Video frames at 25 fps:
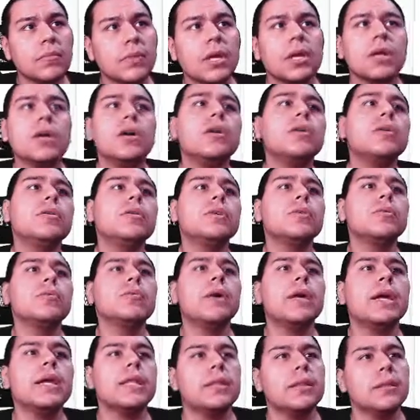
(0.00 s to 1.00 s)
Oh, you're
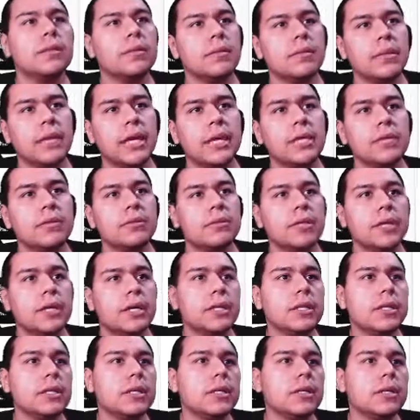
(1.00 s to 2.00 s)
right. Thank you,
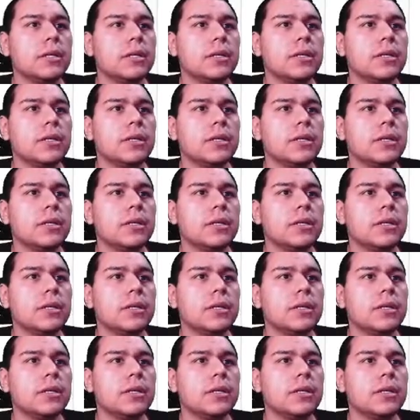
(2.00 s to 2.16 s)
Kylie.